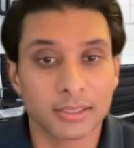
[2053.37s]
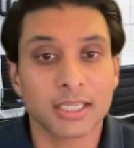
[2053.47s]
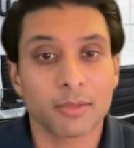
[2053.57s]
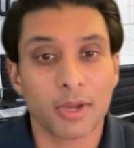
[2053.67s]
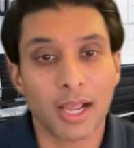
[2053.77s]

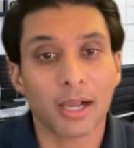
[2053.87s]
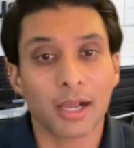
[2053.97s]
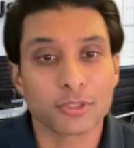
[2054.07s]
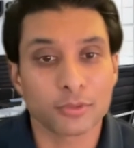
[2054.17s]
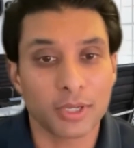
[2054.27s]
thinking about how
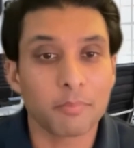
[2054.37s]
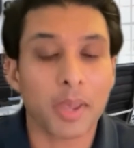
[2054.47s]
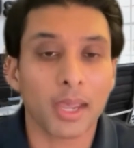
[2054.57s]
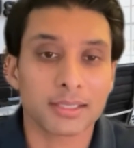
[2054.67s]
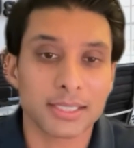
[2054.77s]
it's going to
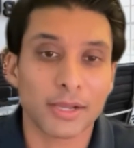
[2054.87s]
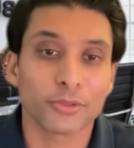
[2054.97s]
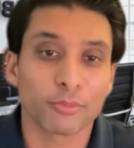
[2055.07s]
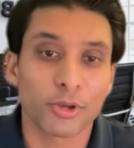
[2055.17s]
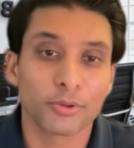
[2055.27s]
impact down
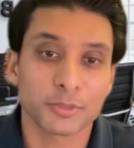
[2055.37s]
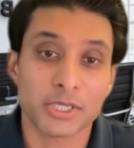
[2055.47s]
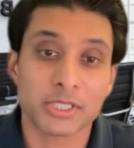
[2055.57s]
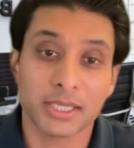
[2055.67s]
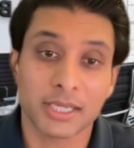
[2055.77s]
the road,
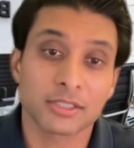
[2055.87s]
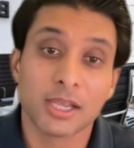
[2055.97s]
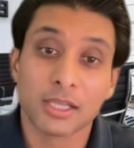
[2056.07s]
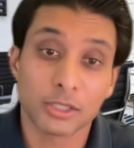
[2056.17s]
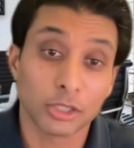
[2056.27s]
especially as
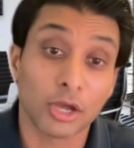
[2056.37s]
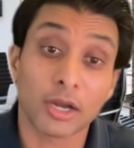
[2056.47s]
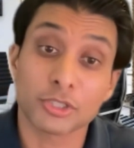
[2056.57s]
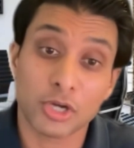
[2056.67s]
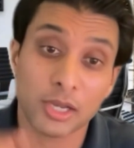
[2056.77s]
a lot
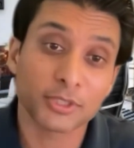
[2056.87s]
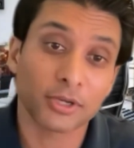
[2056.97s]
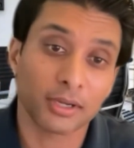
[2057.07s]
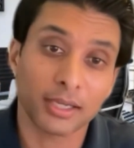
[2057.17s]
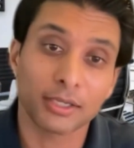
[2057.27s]
of the jobs
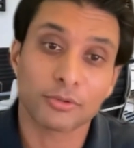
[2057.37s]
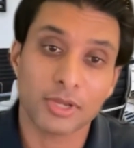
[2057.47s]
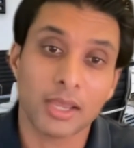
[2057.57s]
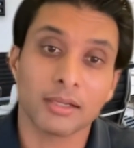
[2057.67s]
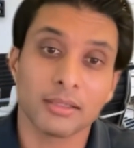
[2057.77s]
start getting
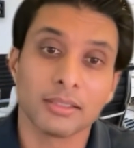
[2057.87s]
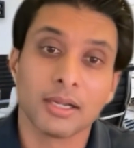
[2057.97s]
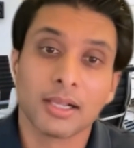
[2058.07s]
created.